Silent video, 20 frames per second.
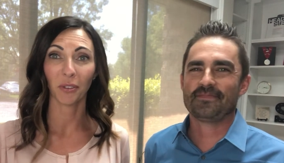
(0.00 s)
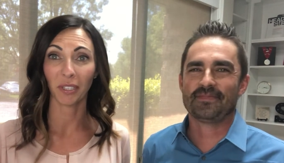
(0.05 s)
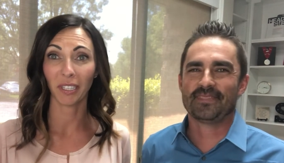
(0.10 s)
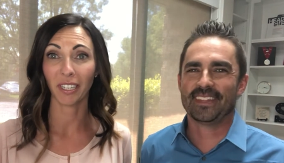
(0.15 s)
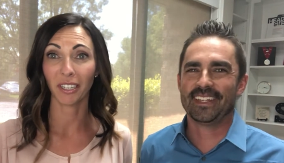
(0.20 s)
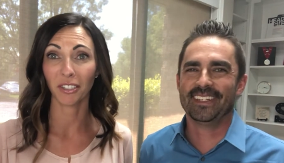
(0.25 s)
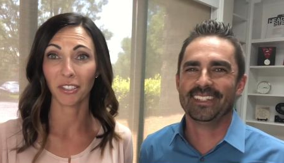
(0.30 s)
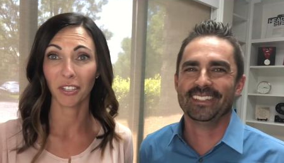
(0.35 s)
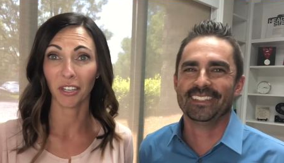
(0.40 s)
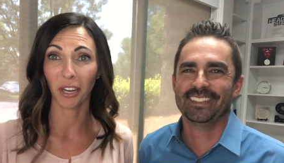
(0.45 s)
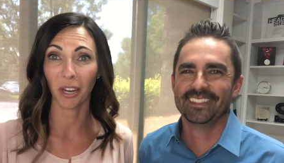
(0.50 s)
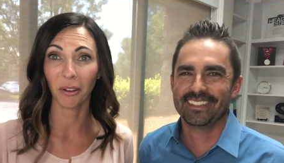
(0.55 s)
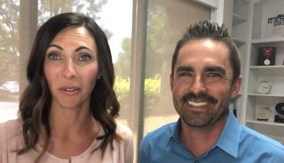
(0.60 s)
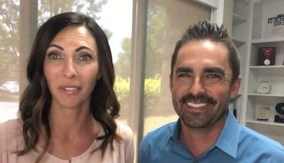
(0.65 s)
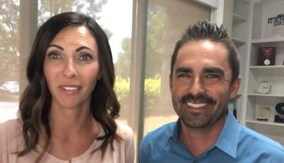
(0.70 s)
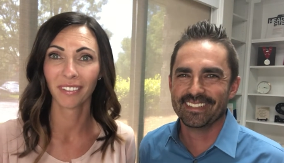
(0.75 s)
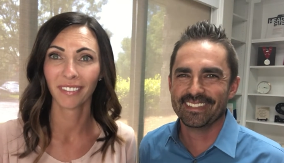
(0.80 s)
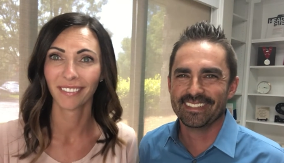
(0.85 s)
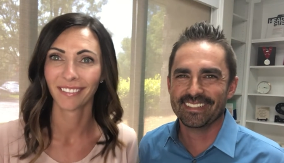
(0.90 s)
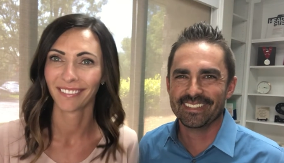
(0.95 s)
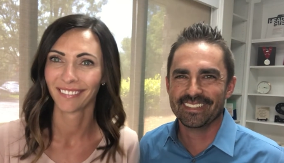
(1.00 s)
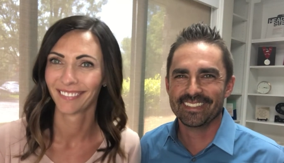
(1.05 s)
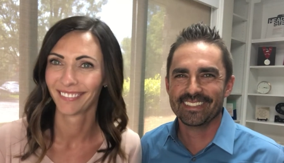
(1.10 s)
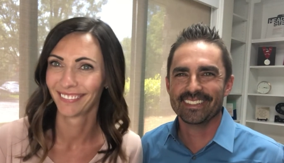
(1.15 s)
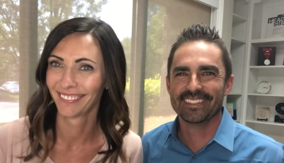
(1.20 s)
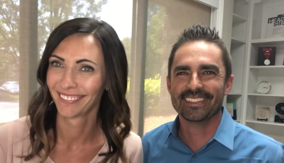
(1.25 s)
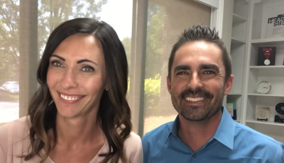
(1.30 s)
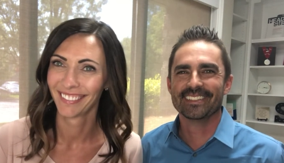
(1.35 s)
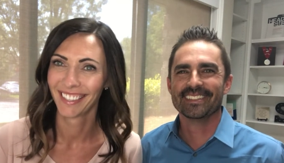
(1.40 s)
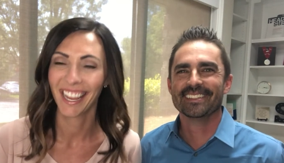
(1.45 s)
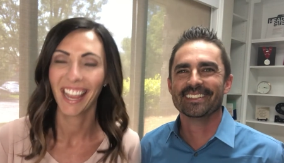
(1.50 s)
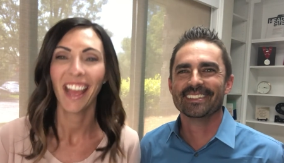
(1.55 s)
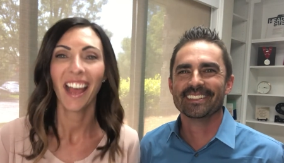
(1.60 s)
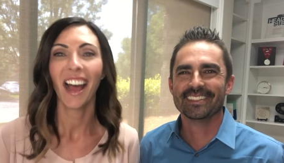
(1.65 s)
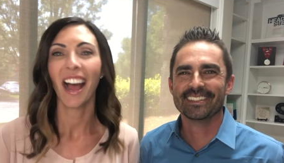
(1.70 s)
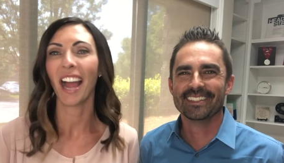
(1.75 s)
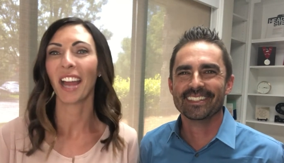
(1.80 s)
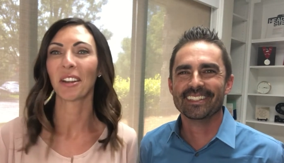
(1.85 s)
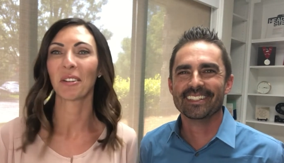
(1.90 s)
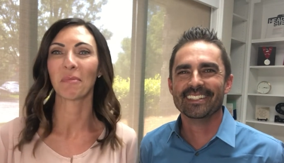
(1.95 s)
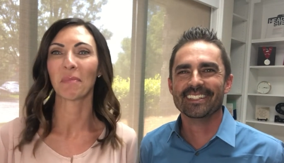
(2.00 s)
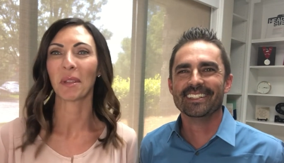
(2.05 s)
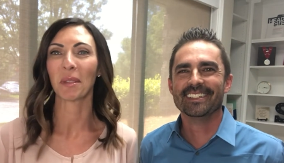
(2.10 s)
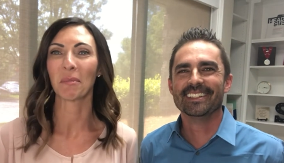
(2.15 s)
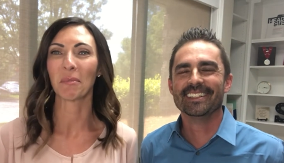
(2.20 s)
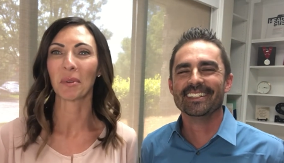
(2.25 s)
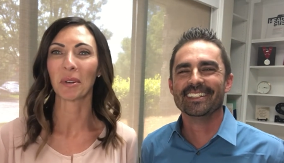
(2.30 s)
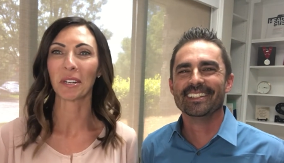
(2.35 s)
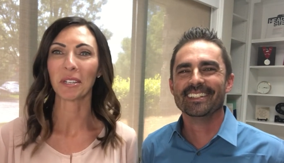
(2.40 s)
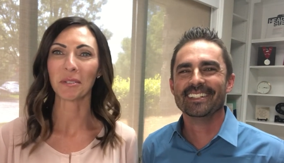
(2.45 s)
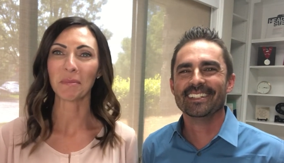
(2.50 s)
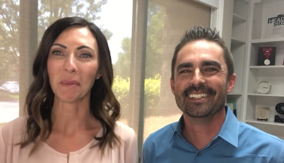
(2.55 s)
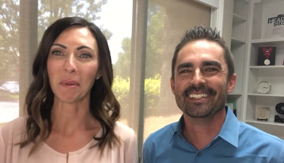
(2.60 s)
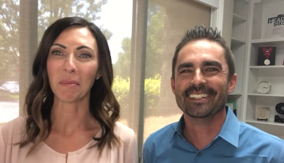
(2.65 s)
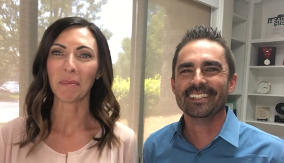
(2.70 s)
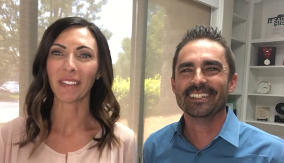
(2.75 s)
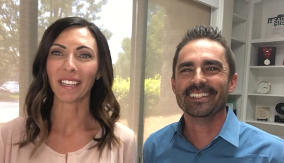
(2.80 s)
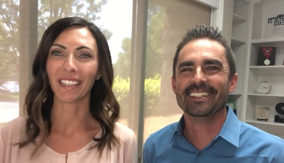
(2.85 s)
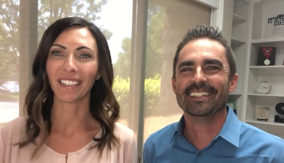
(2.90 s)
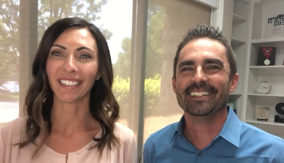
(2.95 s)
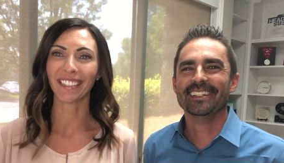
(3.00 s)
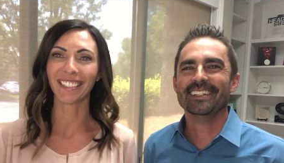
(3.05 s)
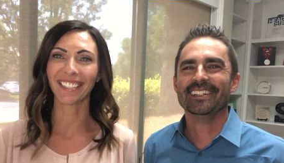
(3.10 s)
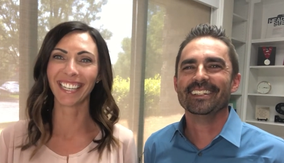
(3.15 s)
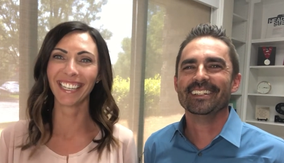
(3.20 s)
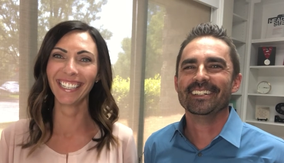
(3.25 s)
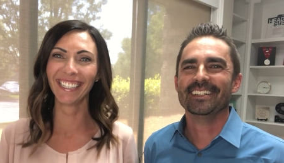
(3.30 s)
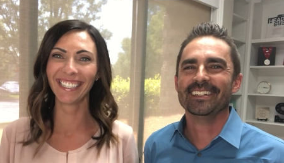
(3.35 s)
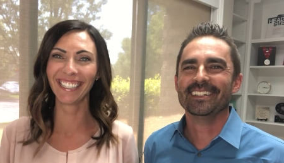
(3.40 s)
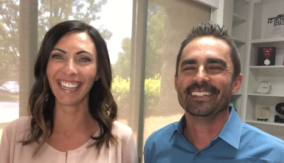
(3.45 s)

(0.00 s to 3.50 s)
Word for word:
Speaker 1: Three years ago. I don't pay the mortgage payment, he does.